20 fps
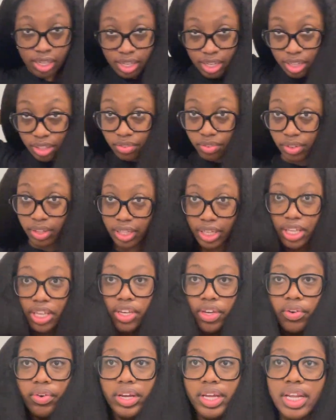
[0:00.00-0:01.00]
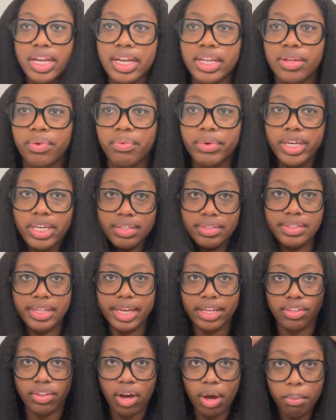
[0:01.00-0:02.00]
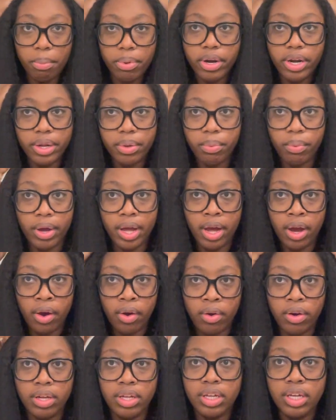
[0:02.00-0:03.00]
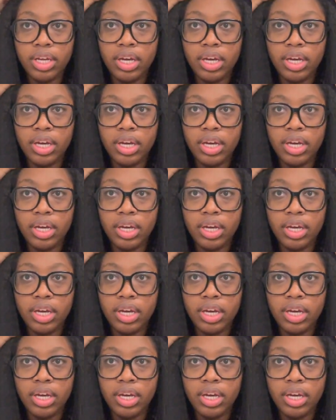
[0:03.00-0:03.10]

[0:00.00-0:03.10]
It's really cute and the wig stays on pretty well.